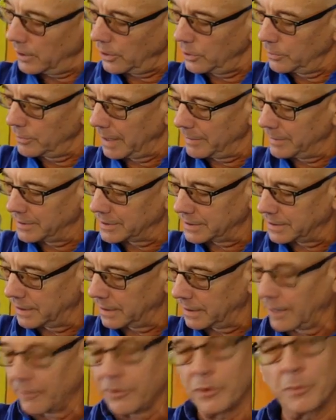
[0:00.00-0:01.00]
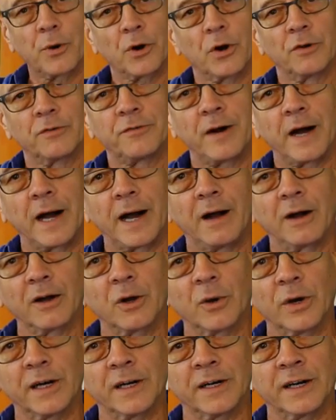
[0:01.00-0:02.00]
you maybe see another profile
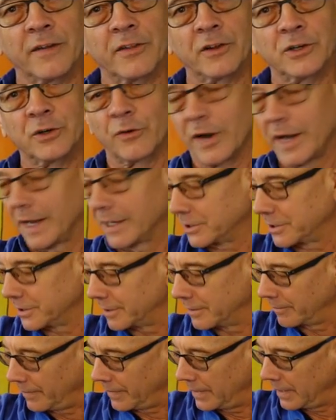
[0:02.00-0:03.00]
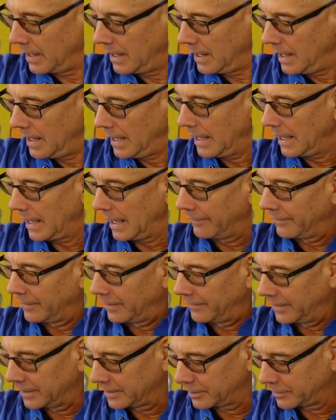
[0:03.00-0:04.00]
going in another direction, and
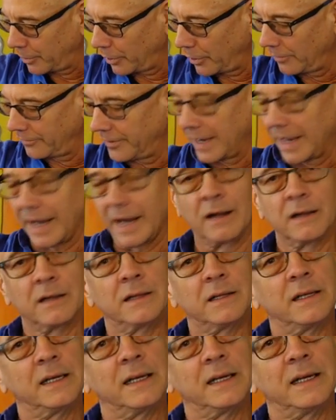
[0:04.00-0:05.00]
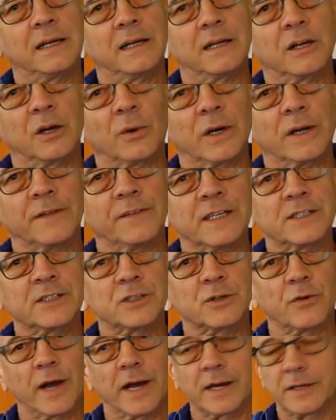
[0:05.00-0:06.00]
then this profile going in this
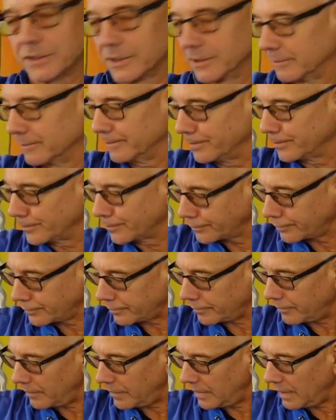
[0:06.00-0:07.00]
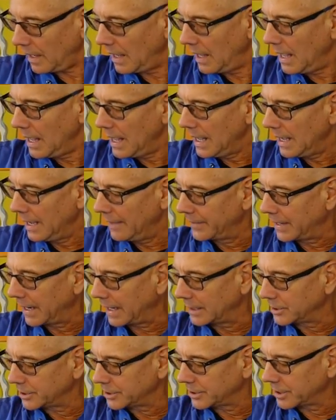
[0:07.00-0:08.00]
direction. And then I
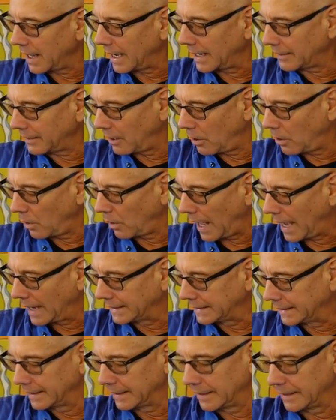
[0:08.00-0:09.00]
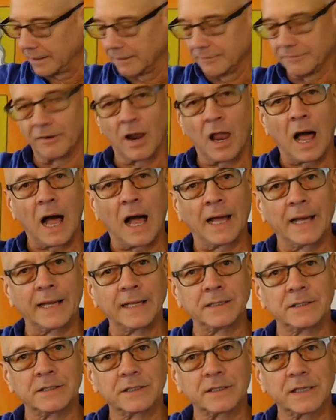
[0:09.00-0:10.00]
just like the whole idea of
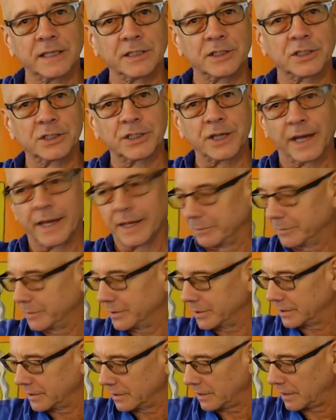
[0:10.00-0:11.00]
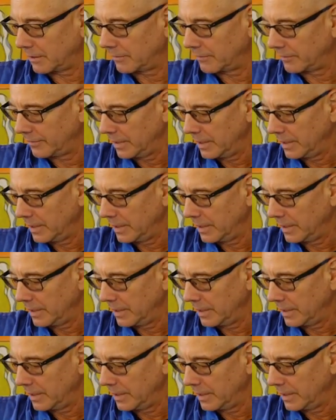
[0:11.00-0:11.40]
lines and shapes kind of